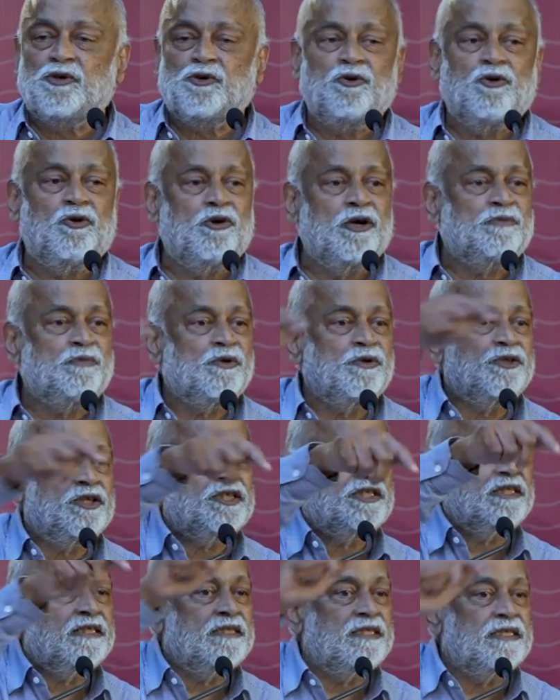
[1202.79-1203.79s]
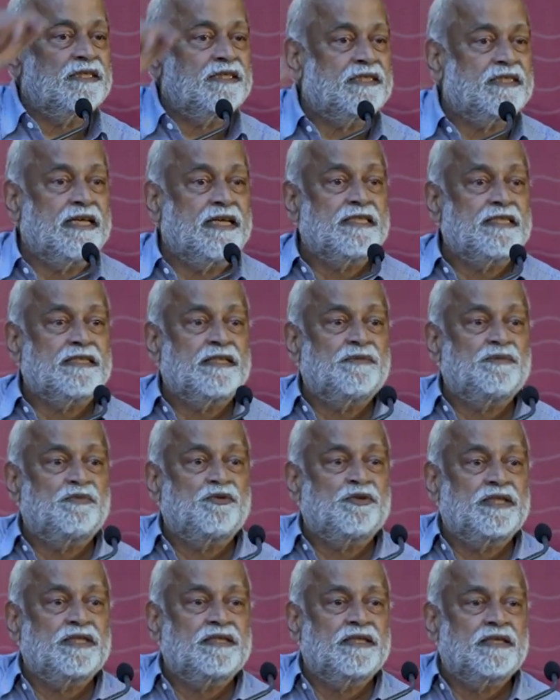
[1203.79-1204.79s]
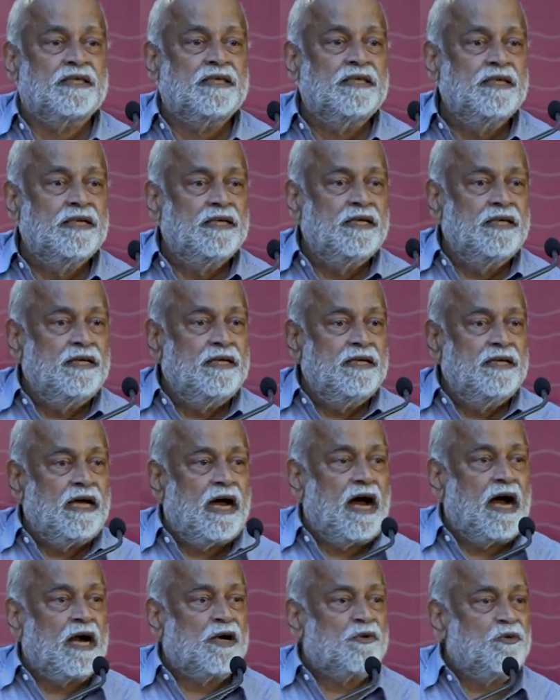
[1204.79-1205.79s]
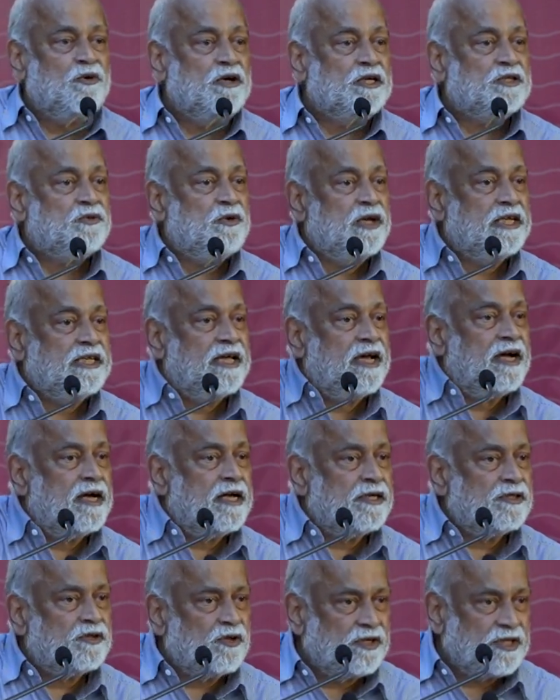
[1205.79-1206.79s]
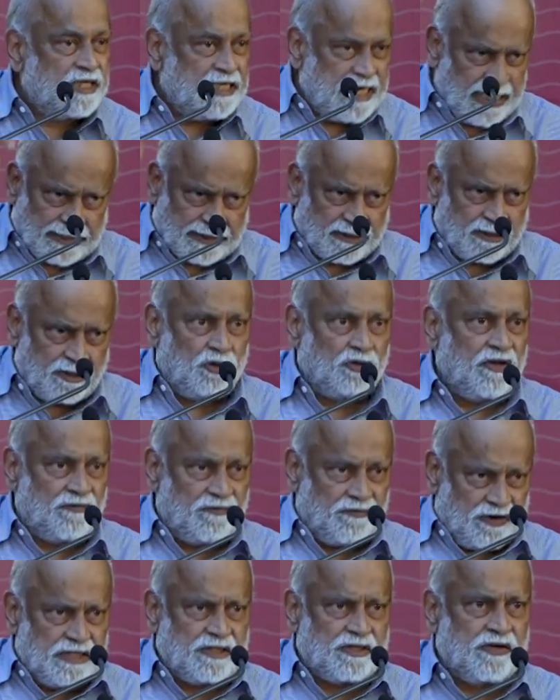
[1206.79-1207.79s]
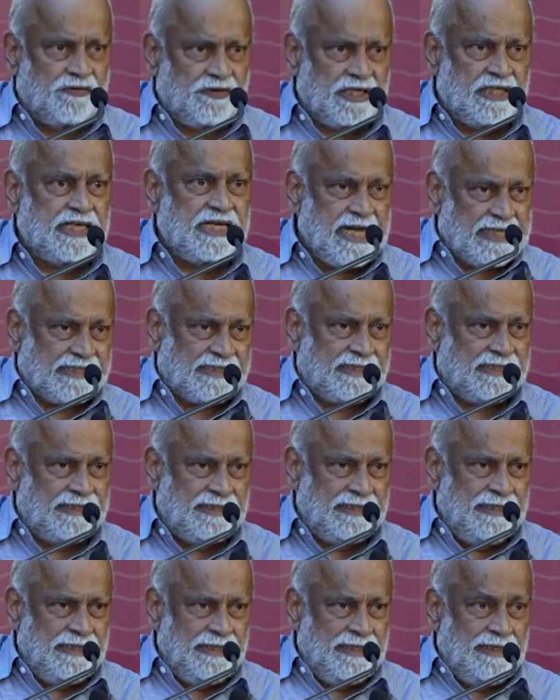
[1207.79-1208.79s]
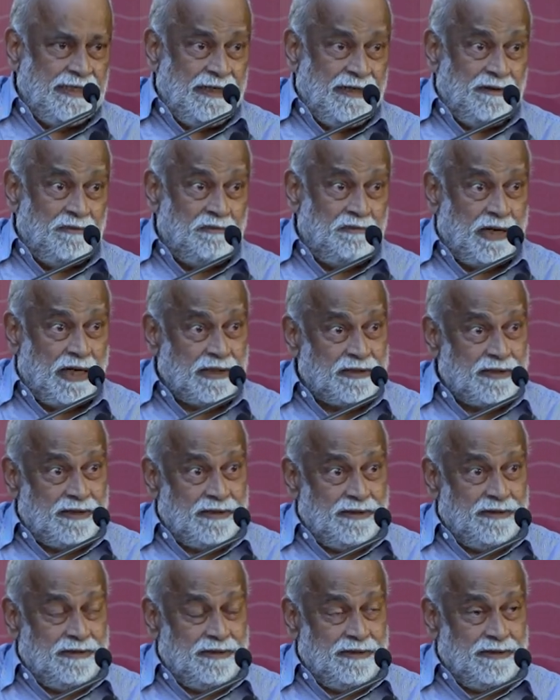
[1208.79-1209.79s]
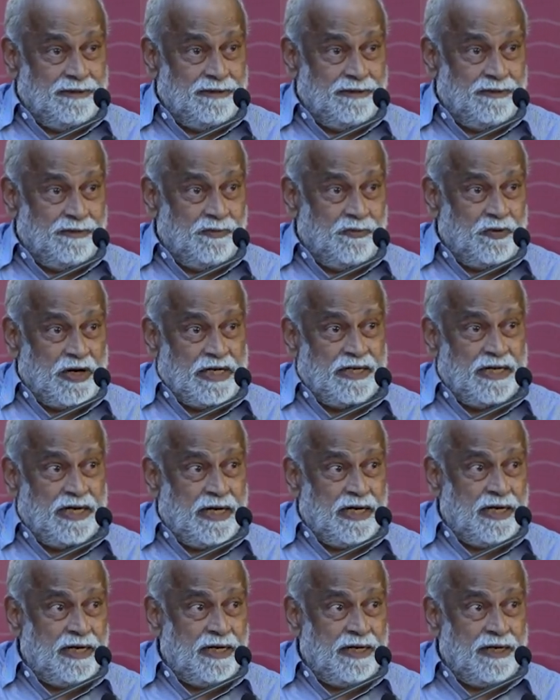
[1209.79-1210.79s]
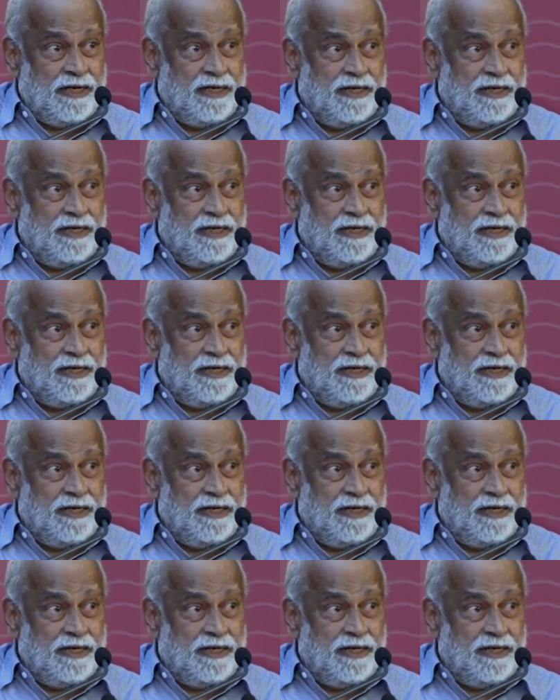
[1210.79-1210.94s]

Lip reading: go and positioning these chairs and putting the artworks where they are and so on. Yes, on the face of it, yes. But when they,